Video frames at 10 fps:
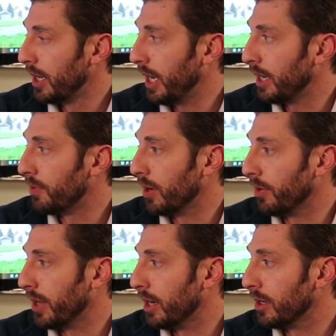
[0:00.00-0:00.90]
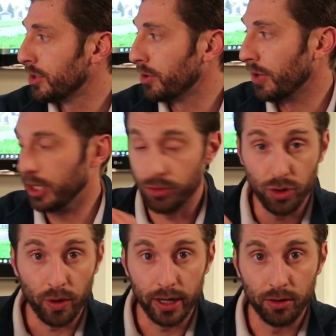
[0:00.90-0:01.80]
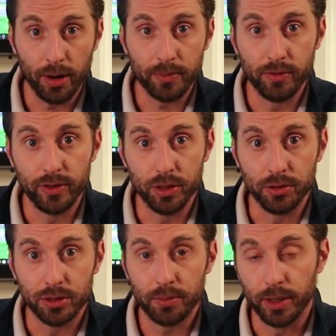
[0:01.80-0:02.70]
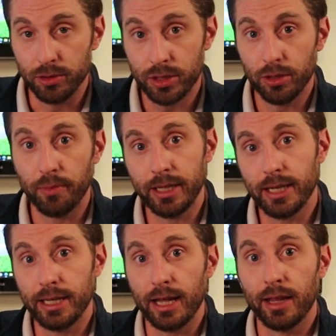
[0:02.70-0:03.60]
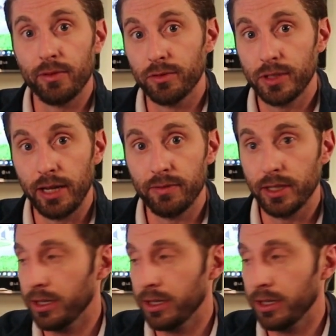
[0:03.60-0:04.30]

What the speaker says: handrail there so that you don't interrupt the views, but you still maintain that level of safety.